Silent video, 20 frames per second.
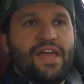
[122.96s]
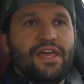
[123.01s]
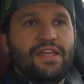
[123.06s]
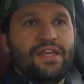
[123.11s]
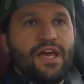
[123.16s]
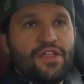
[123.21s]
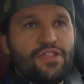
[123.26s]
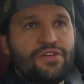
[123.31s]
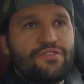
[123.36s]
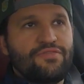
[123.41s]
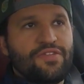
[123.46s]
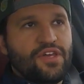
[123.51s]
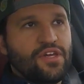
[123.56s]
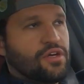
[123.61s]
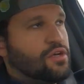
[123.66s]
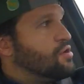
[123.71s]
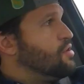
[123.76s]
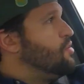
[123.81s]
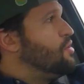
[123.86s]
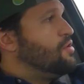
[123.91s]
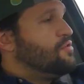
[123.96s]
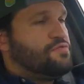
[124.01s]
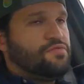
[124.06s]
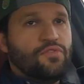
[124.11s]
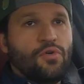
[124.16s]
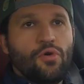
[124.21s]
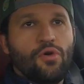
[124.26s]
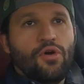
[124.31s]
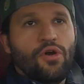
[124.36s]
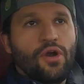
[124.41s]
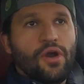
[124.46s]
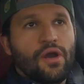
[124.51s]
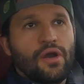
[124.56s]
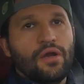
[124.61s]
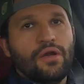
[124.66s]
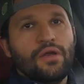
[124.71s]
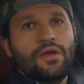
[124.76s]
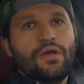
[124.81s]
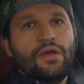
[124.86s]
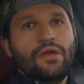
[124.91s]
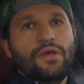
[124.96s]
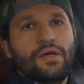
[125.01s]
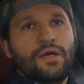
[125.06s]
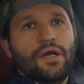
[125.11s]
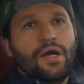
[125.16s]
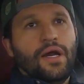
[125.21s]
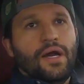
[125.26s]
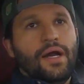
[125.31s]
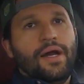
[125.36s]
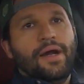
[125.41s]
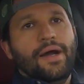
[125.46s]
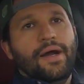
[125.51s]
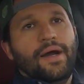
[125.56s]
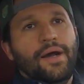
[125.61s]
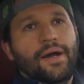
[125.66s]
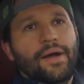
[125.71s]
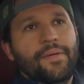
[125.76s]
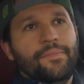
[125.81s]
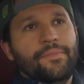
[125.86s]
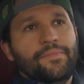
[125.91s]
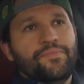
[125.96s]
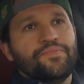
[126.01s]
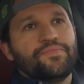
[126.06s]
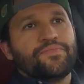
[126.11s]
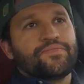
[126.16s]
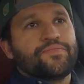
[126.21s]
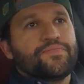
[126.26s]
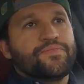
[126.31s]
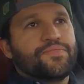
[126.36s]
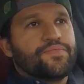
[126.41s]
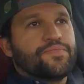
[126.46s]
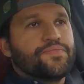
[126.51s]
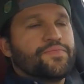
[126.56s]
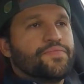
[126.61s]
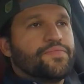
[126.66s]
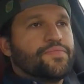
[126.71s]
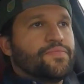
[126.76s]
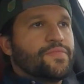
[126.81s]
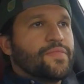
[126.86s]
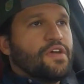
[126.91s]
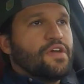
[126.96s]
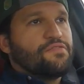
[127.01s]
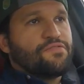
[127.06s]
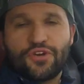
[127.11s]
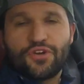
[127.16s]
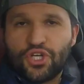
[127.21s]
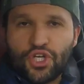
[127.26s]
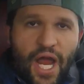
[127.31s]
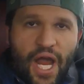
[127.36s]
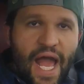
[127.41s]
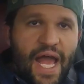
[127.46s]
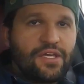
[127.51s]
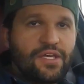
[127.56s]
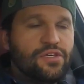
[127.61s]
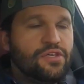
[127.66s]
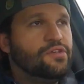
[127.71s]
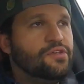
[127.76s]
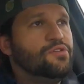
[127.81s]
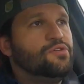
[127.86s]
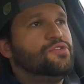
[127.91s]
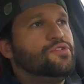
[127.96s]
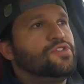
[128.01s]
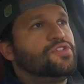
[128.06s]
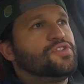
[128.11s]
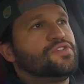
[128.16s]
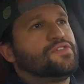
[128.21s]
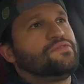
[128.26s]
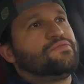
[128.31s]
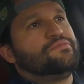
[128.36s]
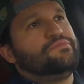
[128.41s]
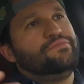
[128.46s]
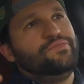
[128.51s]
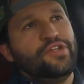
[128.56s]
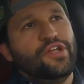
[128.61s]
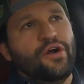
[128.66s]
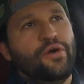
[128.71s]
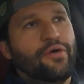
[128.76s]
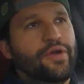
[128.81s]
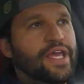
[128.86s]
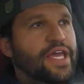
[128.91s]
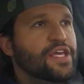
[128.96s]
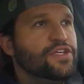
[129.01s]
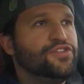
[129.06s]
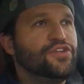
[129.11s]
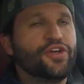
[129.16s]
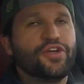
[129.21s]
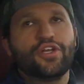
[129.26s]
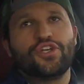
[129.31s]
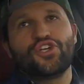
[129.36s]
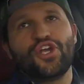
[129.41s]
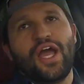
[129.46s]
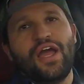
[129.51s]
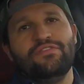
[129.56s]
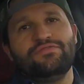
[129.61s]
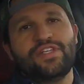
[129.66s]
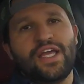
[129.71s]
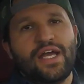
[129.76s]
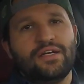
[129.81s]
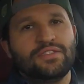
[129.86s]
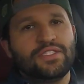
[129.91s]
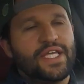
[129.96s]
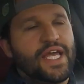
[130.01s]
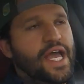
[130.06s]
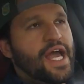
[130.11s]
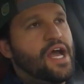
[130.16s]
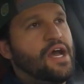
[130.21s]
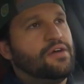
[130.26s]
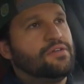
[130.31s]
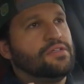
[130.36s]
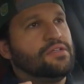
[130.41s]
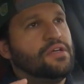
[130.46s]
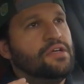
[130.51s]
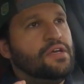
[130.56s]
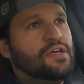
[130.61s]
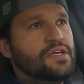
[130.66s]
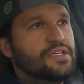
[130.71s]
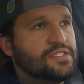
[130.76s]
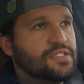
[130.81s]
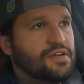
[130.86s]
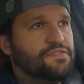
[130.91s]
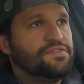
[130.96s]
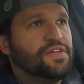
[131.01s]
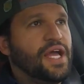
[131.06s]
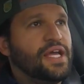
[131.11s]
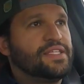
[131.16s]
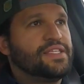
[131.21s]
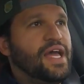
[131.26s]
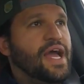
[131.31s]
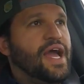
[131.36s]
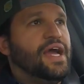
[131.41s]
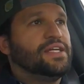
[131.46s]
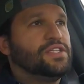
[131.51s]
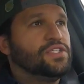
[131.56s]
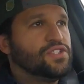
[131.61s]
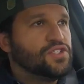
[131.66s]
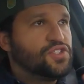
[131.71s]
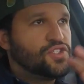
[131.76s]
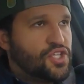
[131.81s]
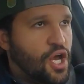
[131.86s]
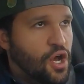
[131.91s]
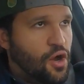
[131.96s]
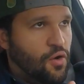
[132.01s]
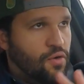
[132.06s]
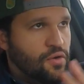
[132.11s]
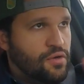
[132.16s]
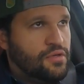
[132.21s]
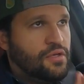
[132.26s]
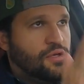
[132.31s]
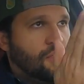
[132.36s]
another vehicle for um, for track use. You know, easier to drive downtown, stuff like that. So